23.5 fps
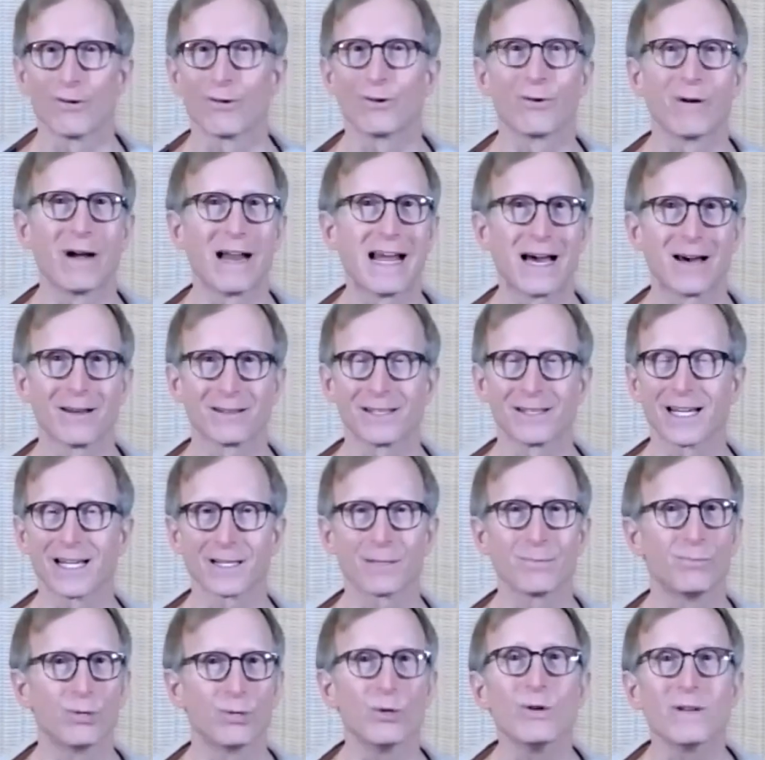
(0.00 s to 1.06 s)
around like
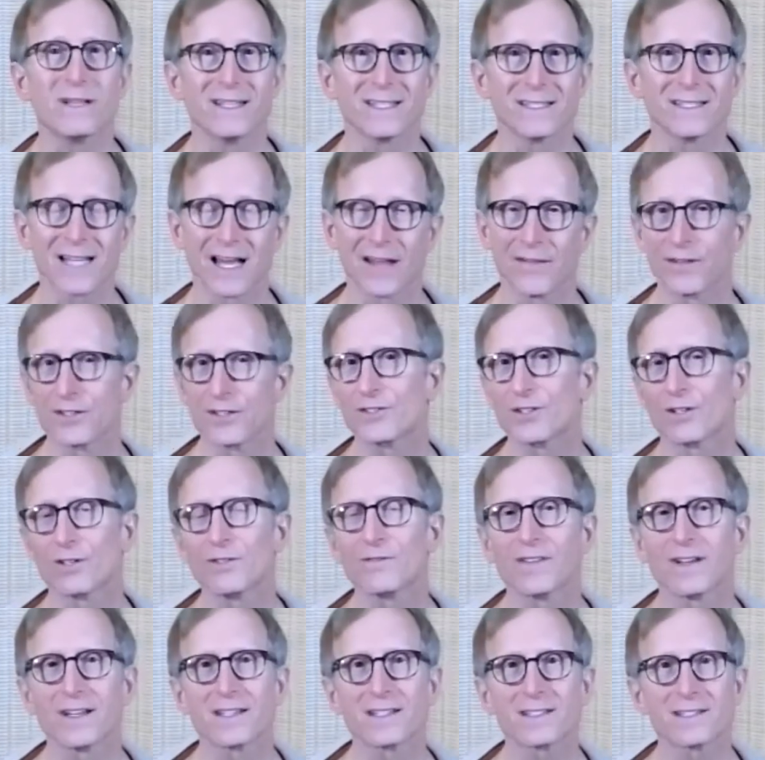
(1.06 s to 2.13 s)
buoys on the
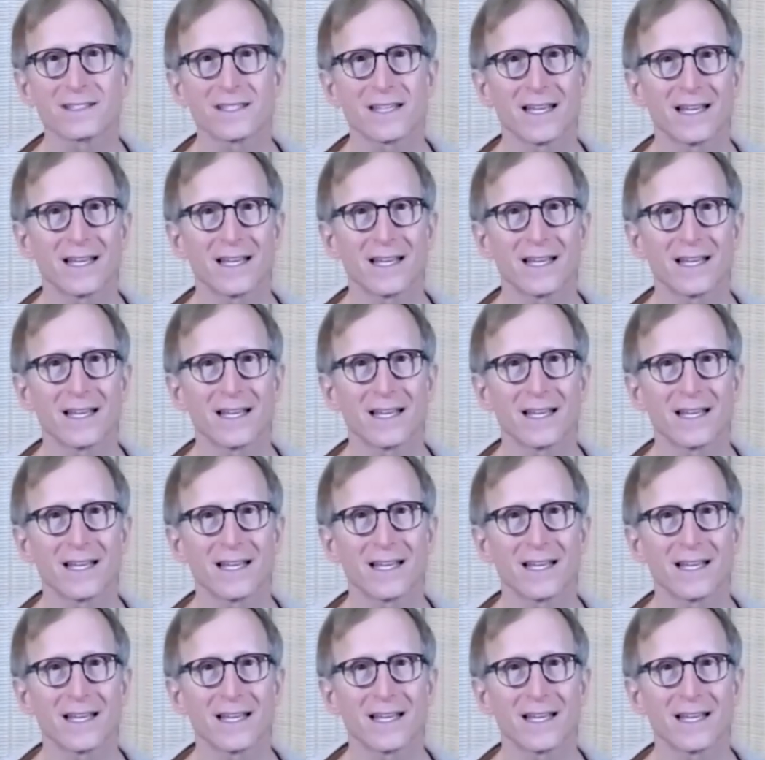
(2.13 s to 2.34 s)
surface.